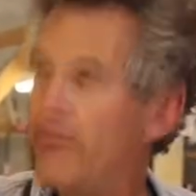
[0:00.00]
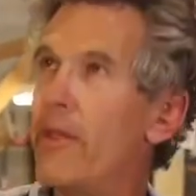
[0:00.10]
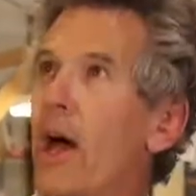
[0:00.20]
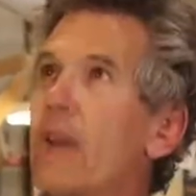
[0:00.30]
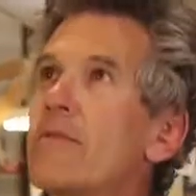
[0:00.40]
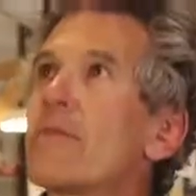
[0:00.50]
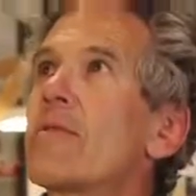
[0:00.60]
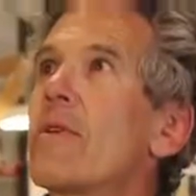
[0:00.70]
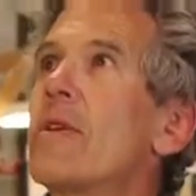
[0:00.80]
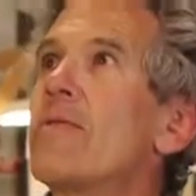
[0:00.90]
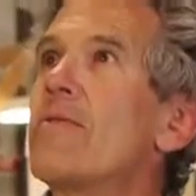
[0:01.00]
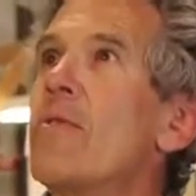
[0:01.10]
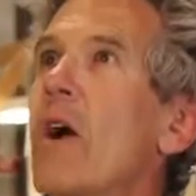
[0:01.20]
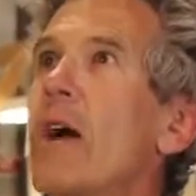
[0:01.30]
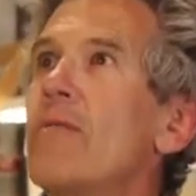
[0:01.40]
that's sort of
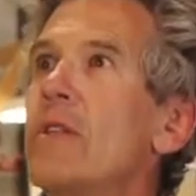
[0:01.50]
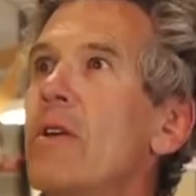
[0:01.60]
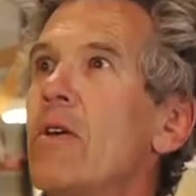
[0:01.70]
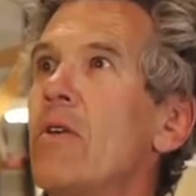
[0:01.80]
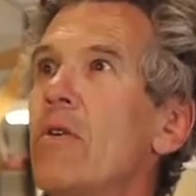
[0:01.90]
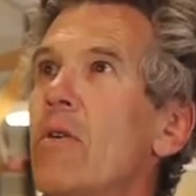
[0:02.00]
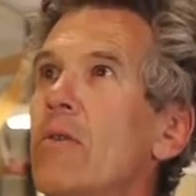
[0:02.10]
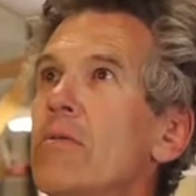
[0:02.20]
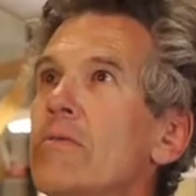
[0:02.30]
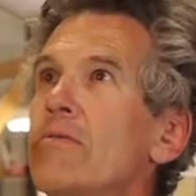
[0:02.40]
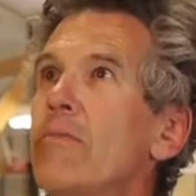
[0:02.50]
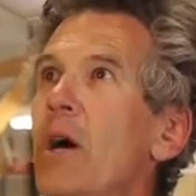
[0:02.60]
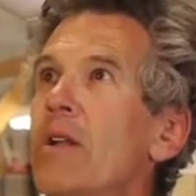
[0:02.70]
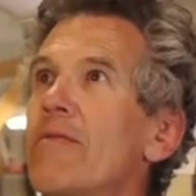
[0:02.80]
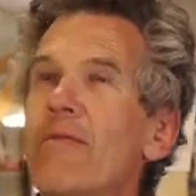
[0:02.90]
driving the whole
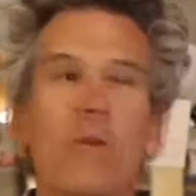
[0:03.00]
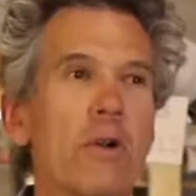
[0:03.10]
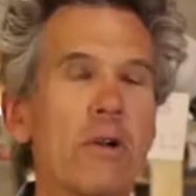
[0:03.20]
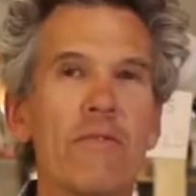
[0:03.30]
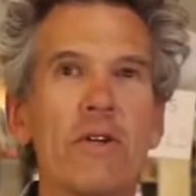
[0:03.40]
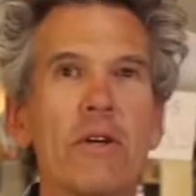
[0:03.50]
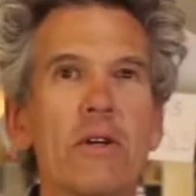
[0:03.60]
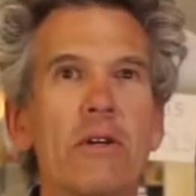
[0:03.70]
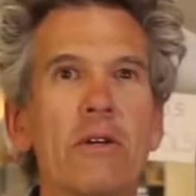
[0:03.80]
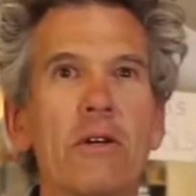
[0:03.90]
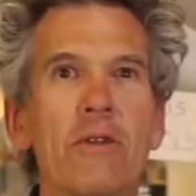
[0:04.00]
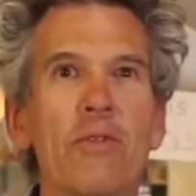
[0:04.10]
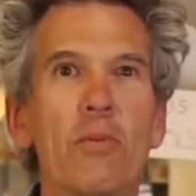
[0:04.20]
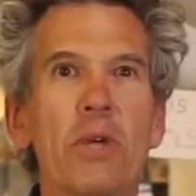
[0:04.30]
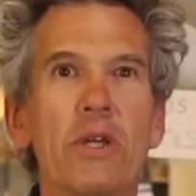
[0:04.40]
metaphor of the, of
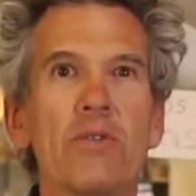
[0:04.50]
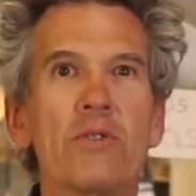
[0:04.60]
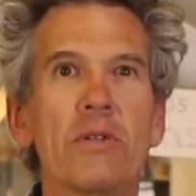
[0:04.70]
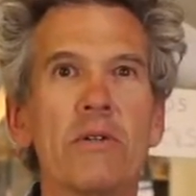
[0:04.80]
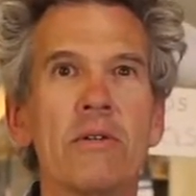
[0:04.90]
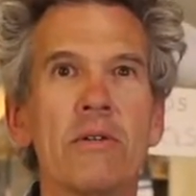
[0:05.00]
the piece